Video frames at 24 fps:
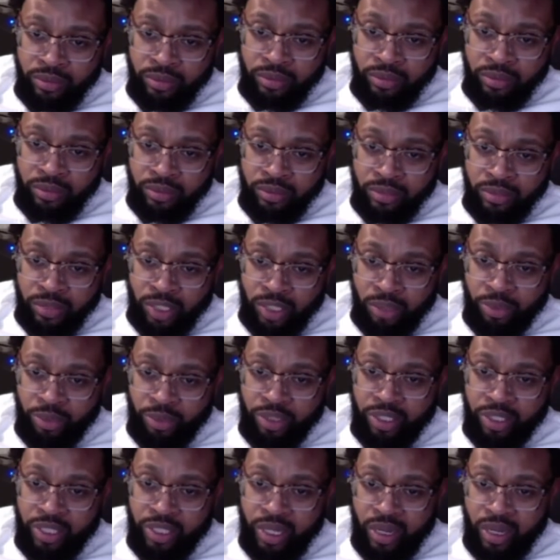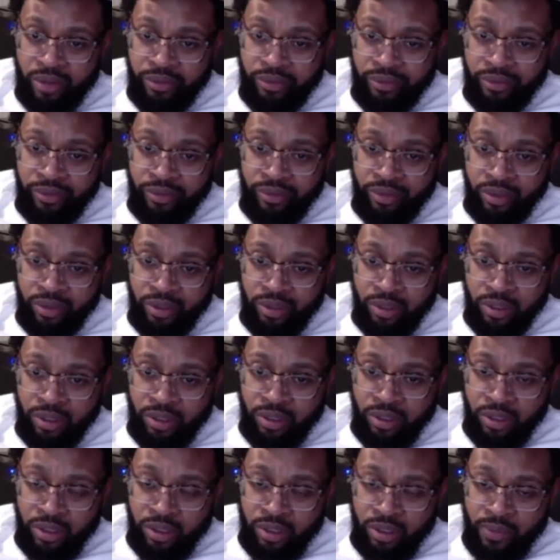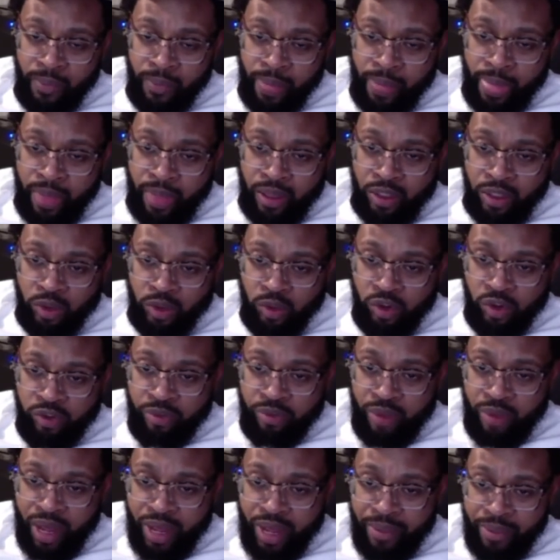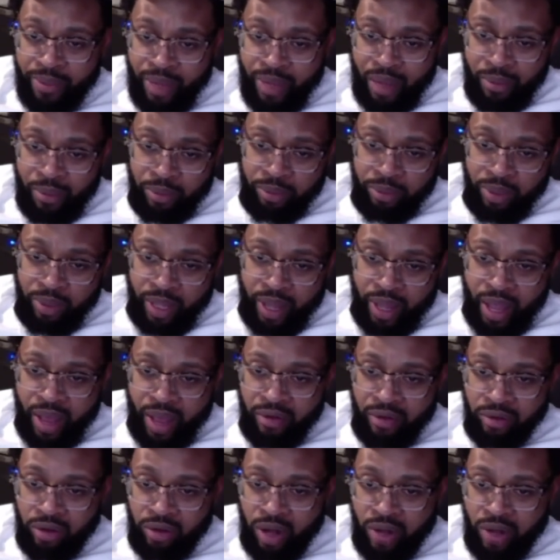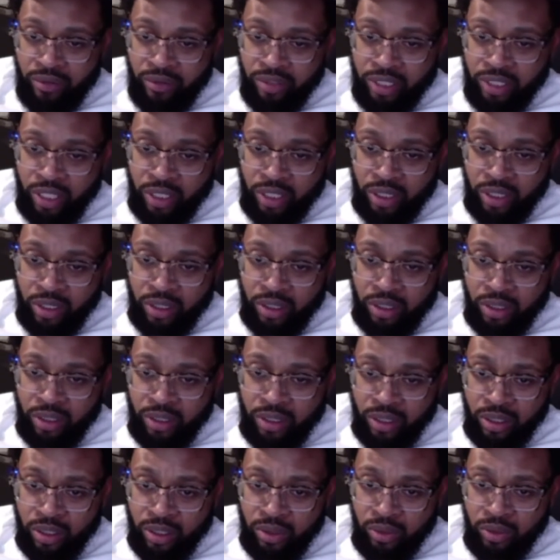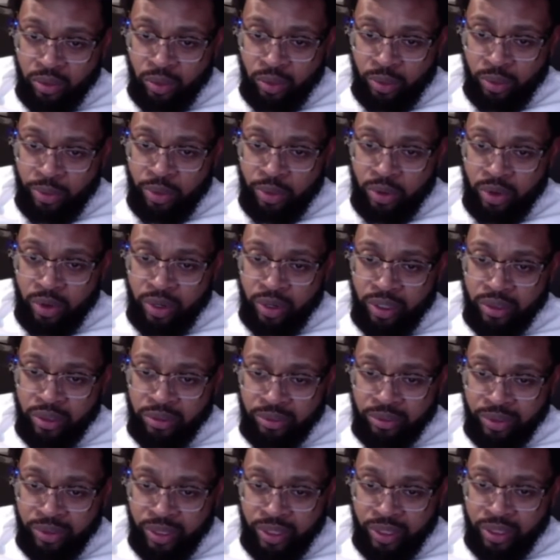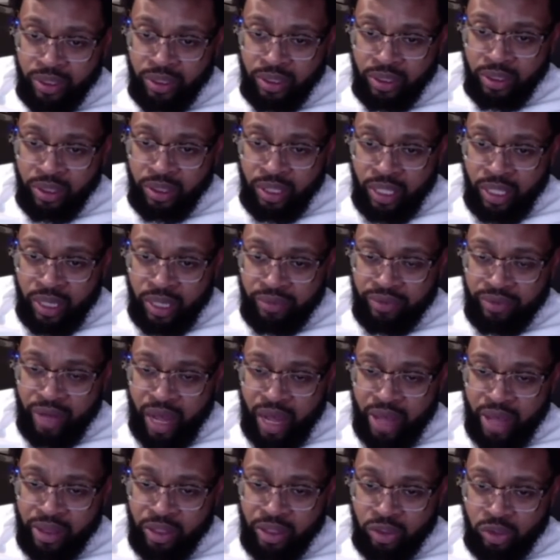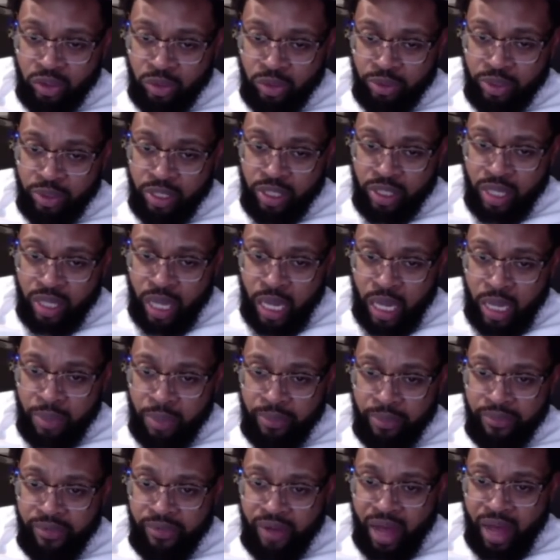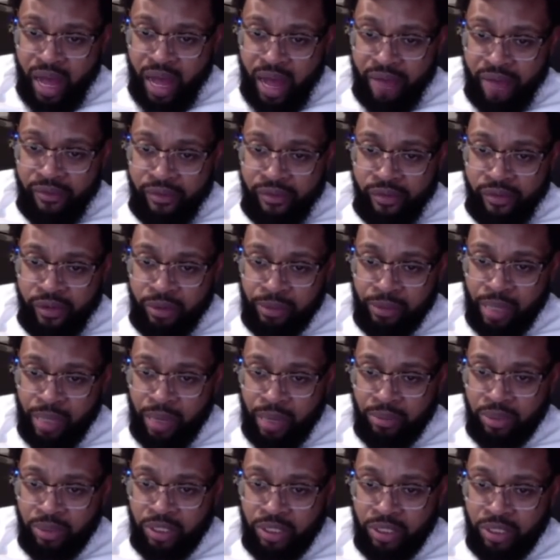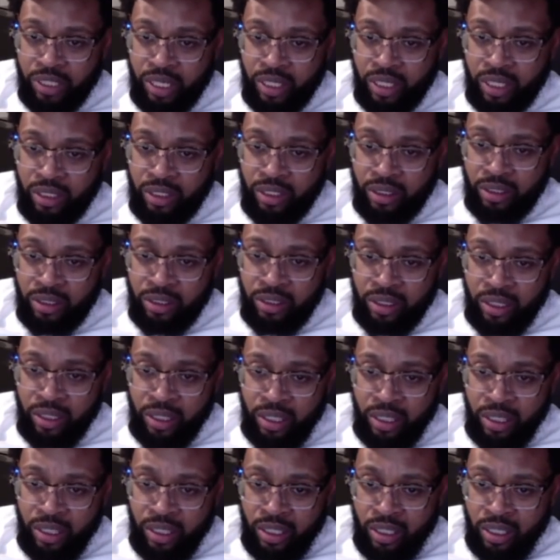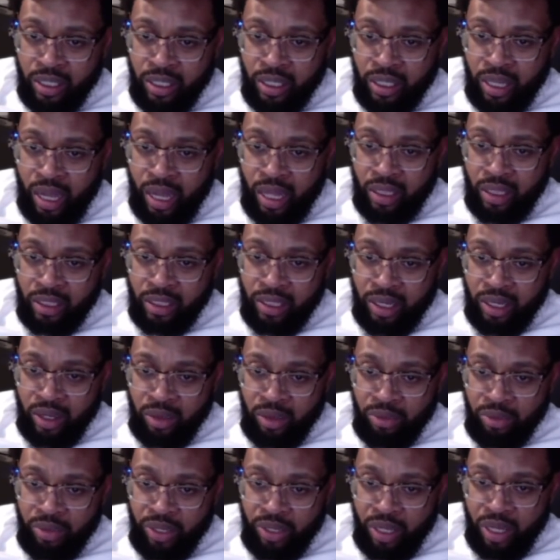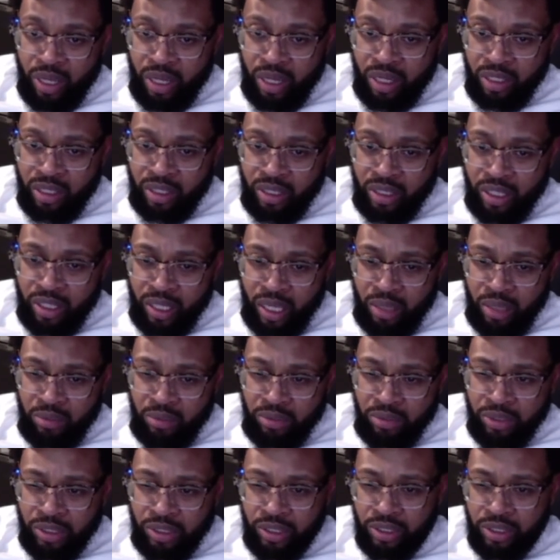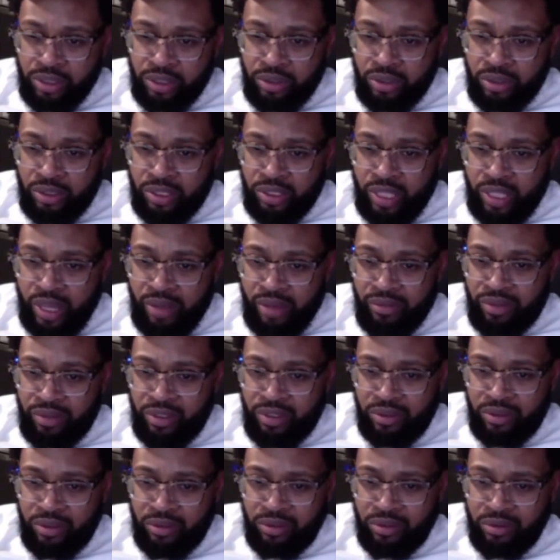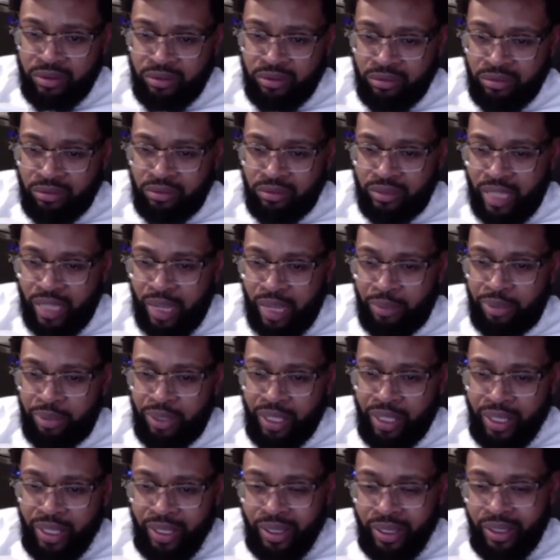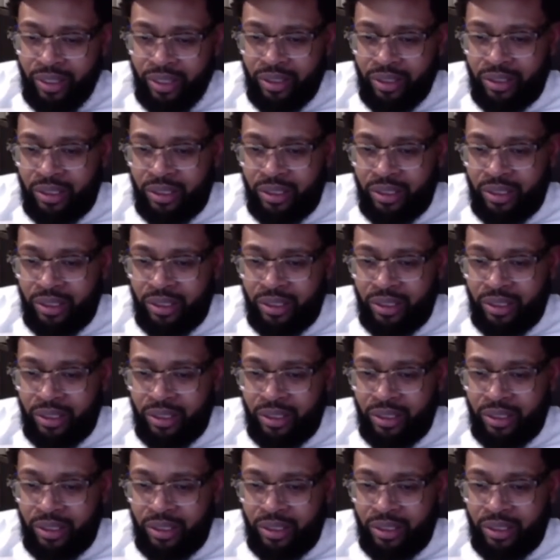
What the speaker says: It's going to be tough. Swift might be able to play. I don't know. I haven't checked the report. But if not, this will be game 5, if I'm not mistaken. Galladay will be on game 6 or 7. Not playing.